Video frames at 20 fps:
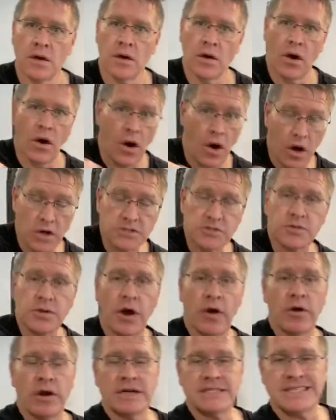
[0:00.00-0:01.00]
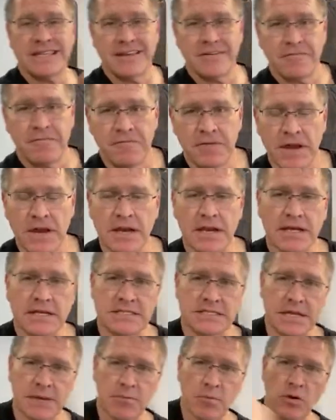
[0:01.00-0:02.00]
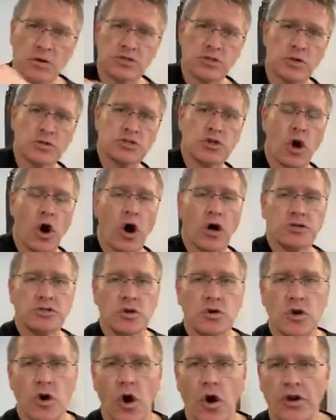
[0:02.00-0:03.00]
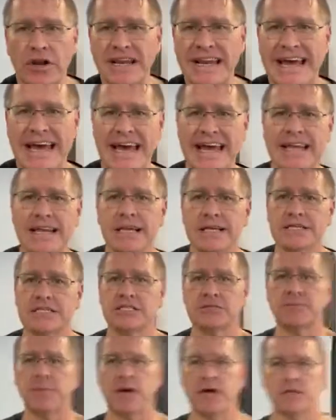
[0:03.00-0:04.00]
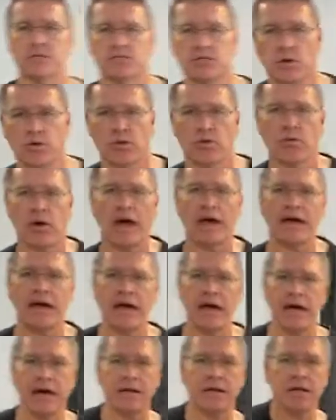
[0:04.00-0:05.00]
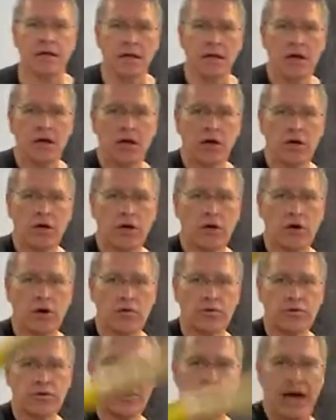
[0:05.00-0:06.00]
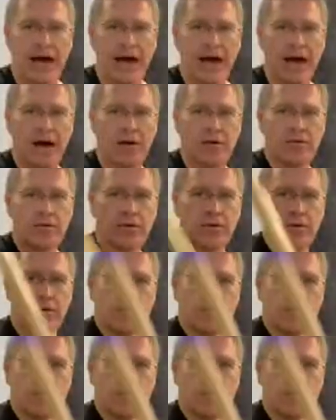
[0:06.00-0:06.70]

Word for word: Also known as an infinity symbol, so it's also called an endless spin. So in the right hand, you go down,